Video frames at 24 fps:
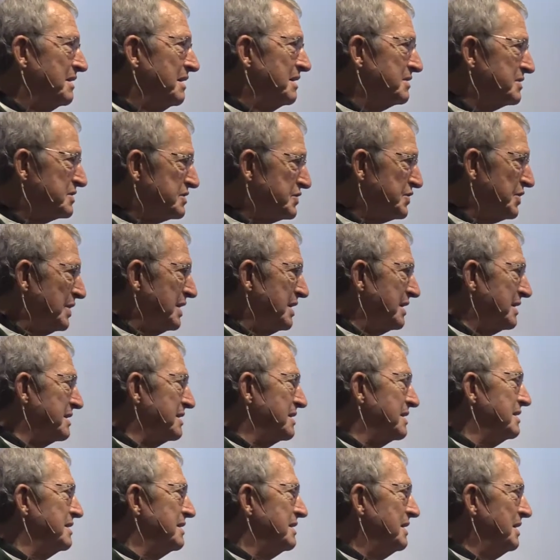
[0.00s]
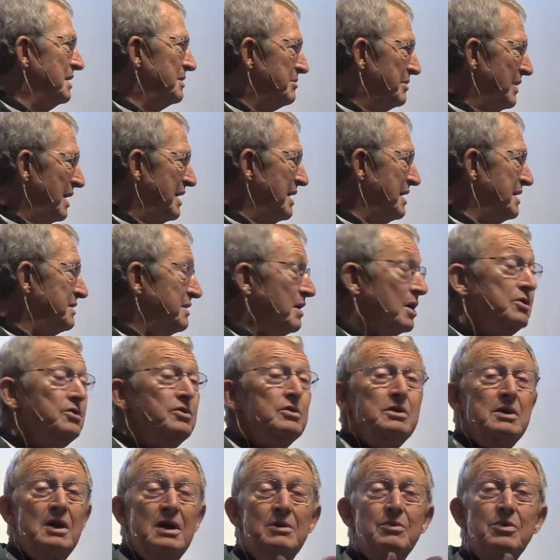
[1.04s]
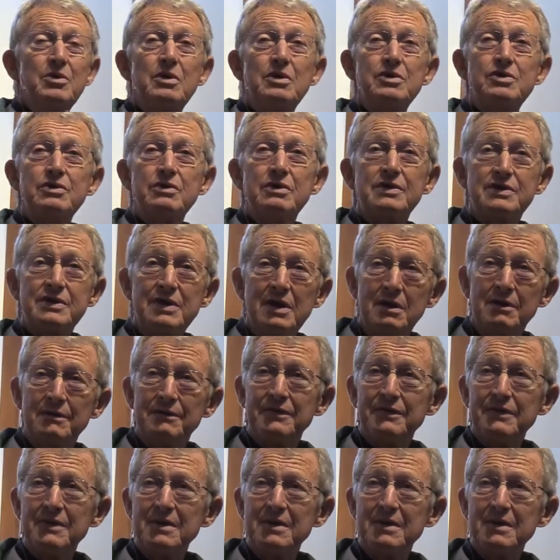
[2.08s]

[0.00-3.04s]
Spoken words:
and strength and mind, and your neighbor as yourself.